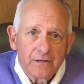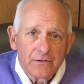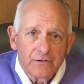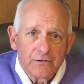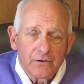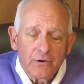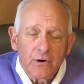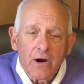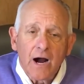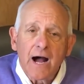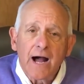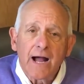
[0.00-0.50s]

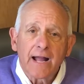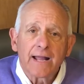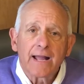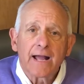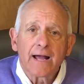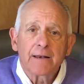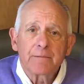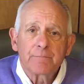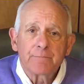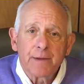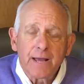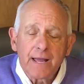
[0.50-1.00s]
to
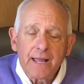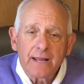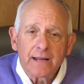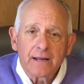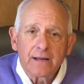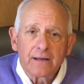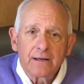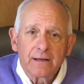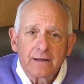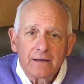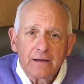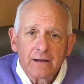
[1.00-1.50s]
Ion
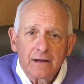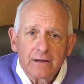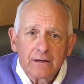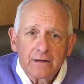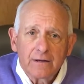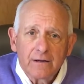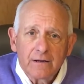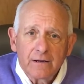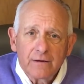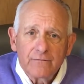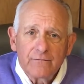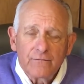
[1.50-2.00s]
Bank
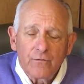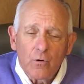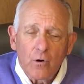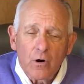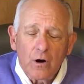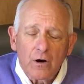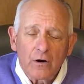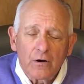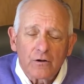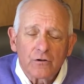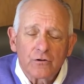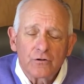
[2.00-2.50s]

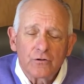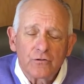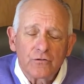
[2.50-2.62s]
for